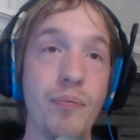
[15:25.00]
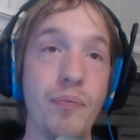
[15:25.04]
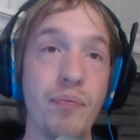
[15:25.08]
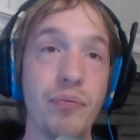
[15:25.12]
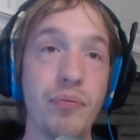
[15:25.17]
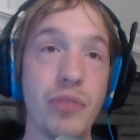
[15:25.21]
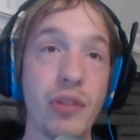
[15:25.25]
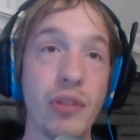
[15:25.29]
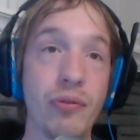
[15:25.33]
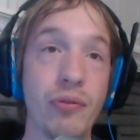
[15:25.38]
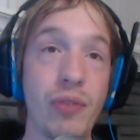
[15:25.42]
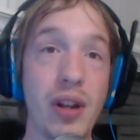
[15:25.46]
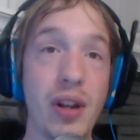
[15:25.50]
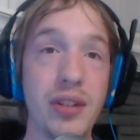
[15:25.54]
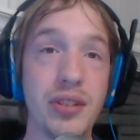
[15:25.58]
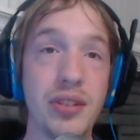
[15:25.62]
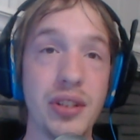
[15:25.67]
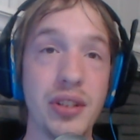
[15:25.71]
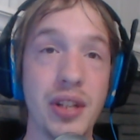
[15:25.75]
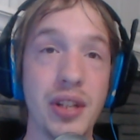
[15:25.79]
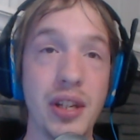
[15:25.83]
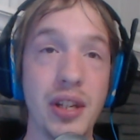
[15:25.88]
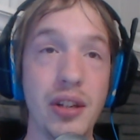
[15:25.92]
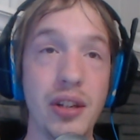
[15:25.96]
finds a
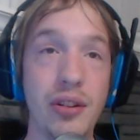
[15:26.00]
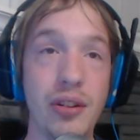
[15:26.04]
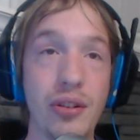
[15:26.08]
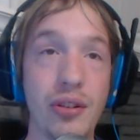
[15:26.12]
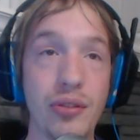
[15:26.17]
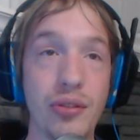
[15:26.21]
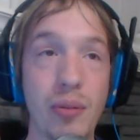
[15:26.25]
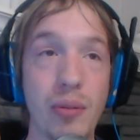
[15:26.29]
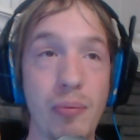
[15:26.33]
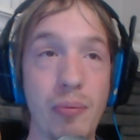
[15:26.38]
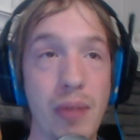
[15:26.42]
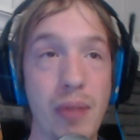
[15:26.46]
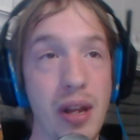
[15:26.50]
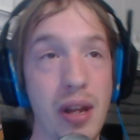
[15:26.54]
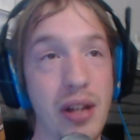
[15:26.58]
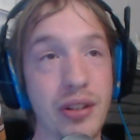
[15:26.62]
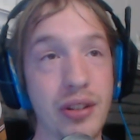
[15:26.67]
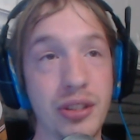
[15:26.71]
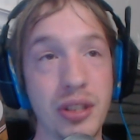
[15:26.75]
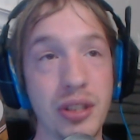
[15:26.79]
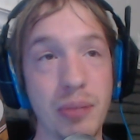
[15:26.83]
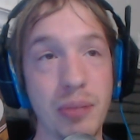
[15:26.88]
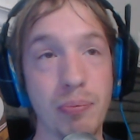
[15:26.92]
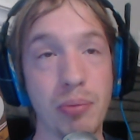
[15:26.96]
key under the mat.
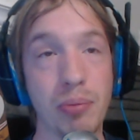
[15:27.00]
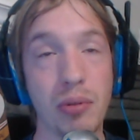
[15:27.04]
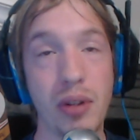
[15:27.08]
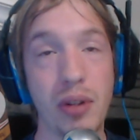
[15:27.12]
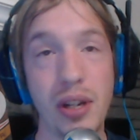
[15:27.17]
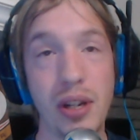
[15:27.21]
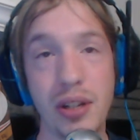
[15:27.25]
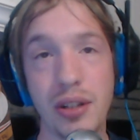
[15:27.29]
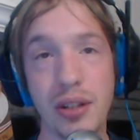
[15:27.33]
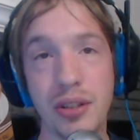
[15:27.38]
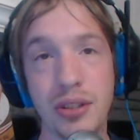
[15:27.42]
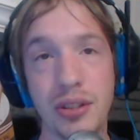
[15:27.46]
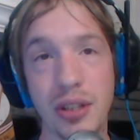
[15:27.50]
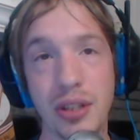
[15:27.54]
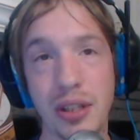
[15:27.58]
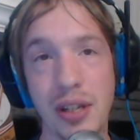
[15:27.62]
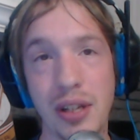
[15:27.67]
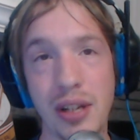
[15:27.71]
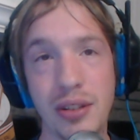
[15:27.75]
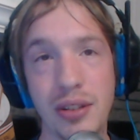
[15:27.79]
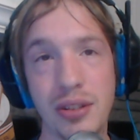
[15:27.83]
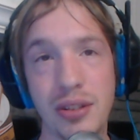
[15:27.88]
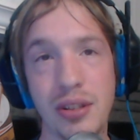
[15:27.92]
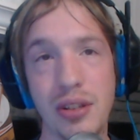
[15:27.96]
She
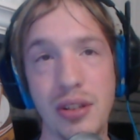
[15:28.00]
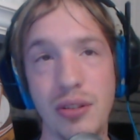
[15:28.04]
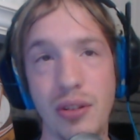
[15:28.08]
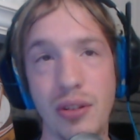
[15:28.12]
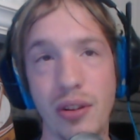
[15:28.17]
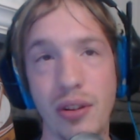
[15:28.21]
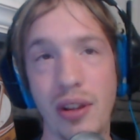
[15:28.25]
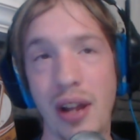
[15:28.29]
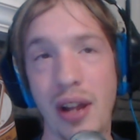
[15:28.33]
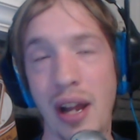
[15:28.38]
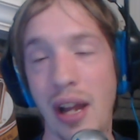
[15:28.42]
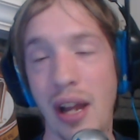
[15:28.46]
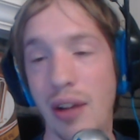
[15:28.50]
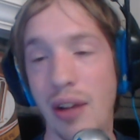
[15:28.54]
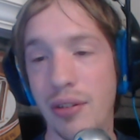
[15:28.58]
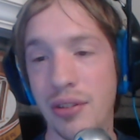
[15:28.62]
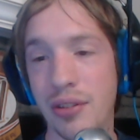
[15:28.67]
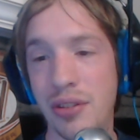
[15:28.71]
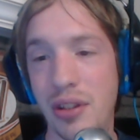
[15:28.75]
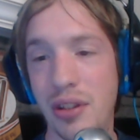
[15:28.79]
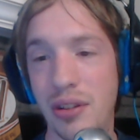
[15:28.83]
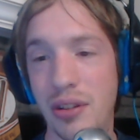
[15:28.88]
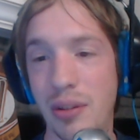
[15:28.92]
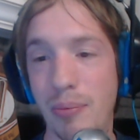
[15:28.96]
gets into the house
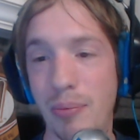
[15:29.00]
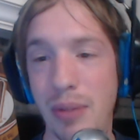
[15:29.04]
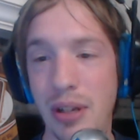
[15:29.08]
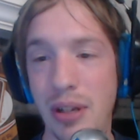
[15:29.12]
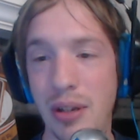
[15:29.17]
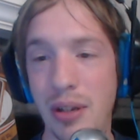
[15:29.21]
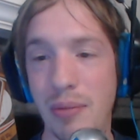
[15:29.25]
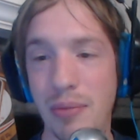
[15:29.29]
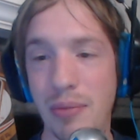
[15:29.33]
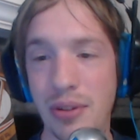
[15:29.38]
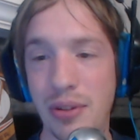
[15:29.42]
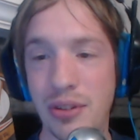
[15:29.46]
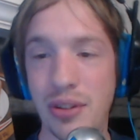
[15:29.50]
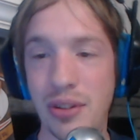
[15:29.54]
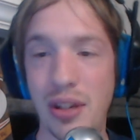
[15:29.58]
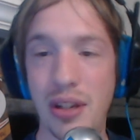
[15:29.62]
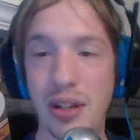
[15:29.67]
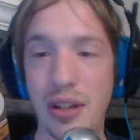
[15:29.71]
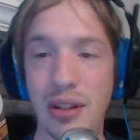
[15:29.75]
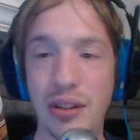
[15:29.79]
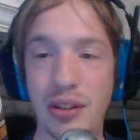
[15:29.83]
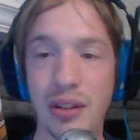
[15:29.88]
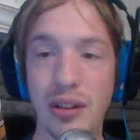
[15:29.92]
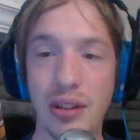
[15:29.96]
that the medium is
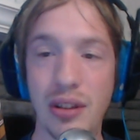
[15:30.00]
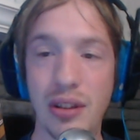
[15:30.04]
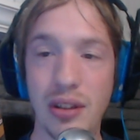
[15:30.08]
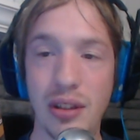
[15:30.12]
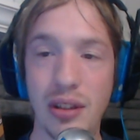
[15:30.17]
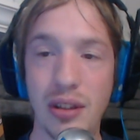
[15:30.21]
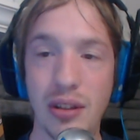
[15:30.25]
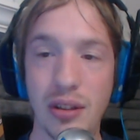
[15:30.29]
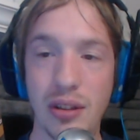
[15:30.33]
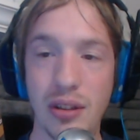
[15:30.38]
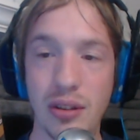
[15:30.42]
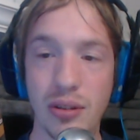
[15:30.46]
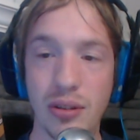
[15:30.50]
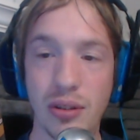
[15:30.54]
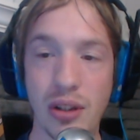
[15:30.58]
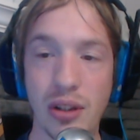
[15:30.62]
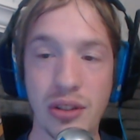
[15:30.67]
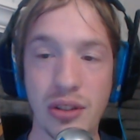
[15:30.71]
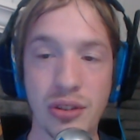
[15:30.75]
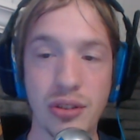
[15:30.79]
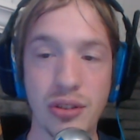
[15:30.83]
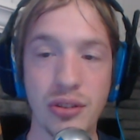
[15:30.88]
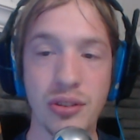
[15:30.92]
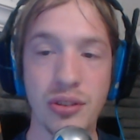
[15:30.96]
in.
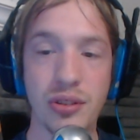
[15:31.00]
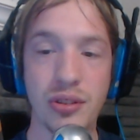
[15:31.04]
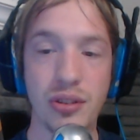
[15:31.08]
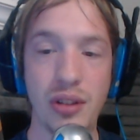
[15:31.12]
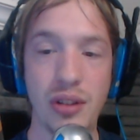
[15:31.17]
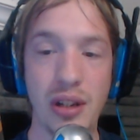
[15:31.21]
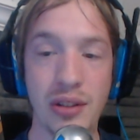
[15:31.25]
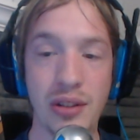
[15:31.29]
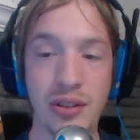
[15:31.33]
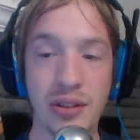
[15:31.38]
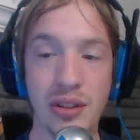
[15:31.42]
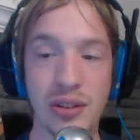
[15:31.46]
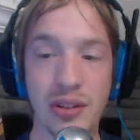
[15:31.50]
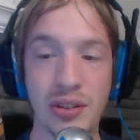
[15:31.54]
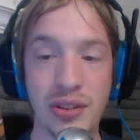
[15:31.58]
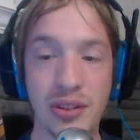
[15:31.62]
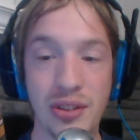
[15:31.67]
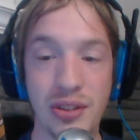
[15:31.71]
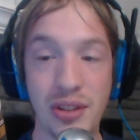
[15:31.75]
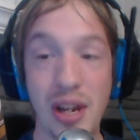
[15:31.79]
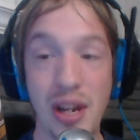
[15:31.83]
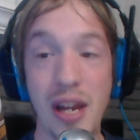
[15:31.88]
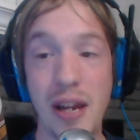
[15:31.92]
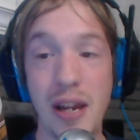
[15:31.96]
It's the
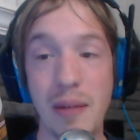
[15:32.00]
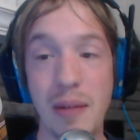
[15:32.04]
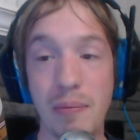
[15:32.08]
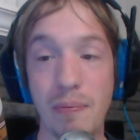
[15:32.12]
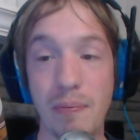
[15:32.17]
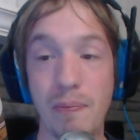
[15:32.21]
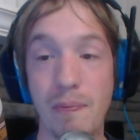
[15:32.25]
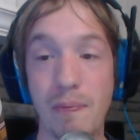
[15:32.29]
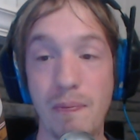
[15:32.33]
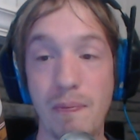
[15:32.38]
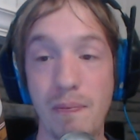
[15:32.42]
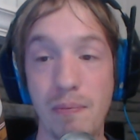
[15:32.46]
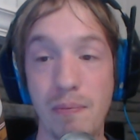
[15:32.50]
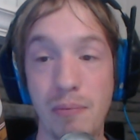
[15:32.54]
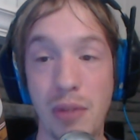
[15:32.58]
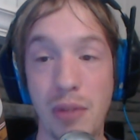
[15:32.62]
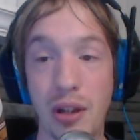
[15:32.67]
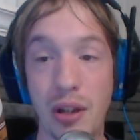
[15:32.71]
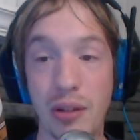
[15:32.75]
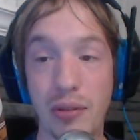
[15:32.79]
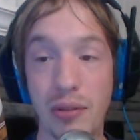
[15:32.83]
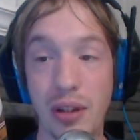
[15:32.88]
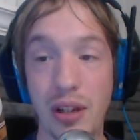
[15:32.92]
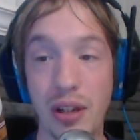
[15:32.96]
same,
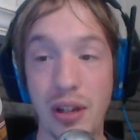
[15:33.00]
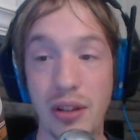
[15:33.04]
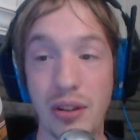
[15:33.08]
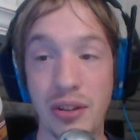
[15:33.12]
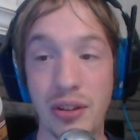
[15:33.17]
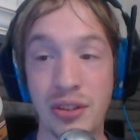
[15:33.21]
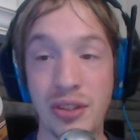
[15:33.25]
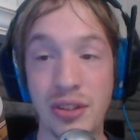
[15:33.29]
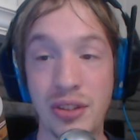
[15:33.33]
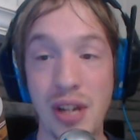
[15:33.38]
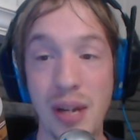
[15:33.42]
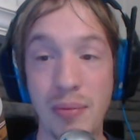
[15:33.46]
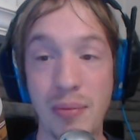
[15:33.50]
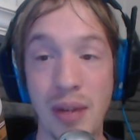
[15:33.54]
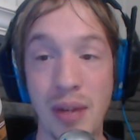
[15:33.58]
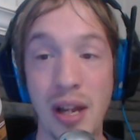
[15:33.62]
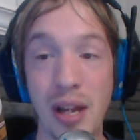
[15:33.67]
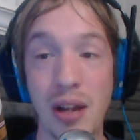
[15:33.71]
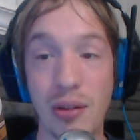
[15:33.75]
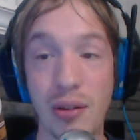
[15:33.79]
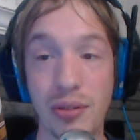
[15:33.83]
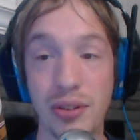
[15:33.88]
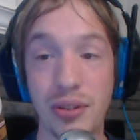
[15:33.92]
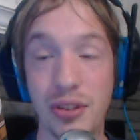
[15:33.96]
by the way, the same
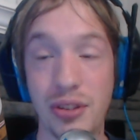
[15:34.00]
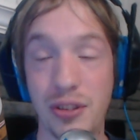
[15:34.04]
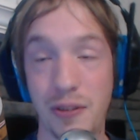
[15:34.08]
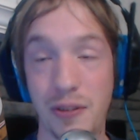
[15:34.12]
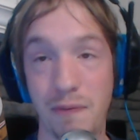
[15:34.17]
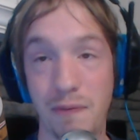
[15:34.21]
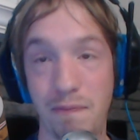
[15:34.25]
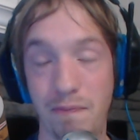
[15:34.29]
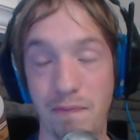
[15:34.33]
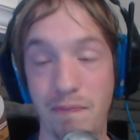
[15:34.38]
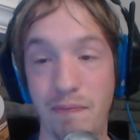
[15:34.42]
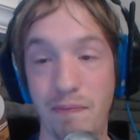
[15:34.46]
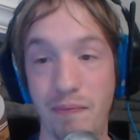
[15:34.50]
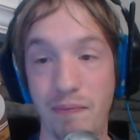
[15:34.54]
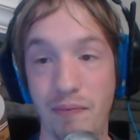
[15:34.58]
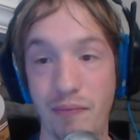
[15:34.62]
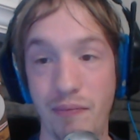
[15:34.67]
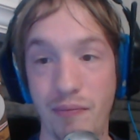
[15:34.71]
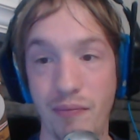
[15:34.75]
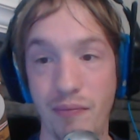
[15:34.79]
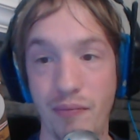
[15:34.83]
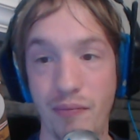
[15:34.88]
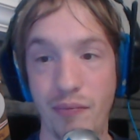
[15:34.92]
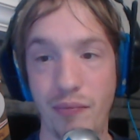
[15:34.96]
house.
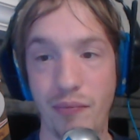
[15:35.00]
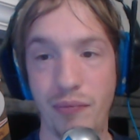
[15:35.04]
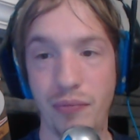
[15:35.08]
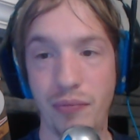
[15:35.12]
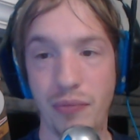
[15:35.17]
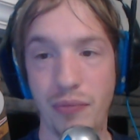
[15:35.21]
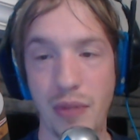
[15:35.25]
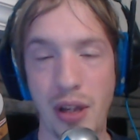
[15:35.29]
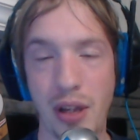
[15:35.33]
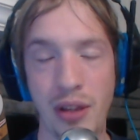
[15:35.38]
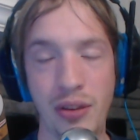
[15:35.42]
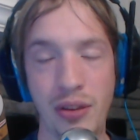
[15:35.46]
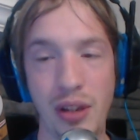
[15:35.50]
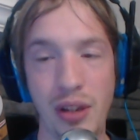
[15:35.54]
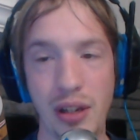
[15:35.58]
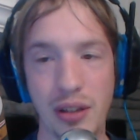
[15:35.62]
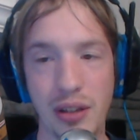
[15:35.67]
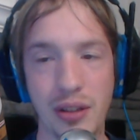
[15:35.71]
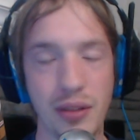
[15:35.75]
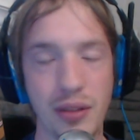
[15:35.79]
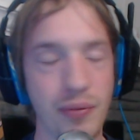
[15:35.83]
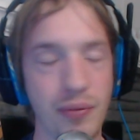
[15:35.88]
I think